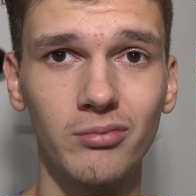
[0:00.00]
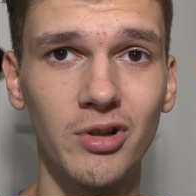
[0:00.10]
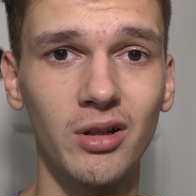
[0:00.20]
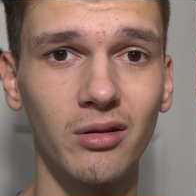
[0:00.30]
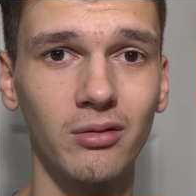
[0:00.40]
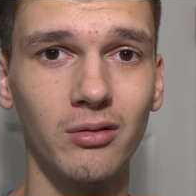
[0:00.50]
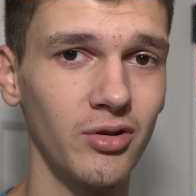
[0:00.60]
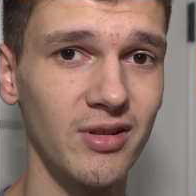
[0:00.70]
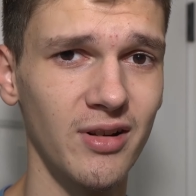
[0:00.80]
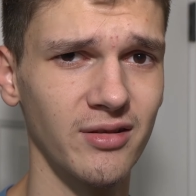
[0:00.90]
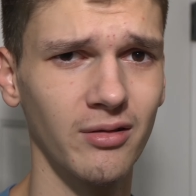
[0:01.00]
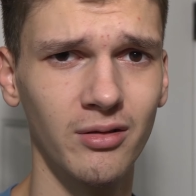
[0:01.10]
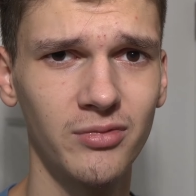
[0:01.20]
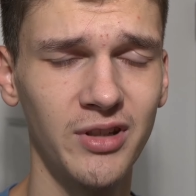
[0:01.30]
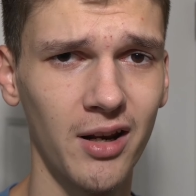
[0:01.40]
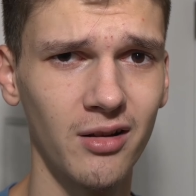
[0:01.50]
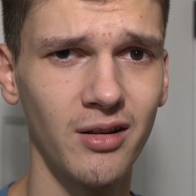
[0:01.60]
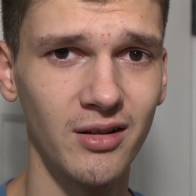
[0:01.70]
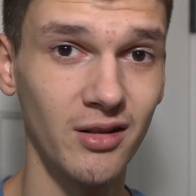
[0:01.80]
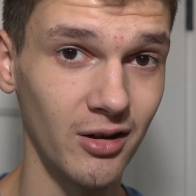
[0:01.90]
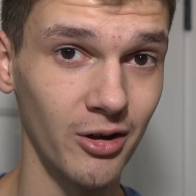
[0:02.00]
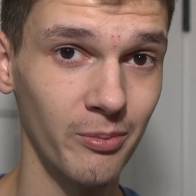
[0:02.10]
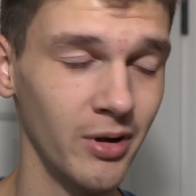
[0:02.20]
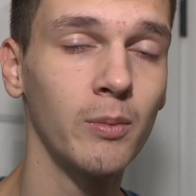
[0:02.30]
you can use it as a day-to-day -day job.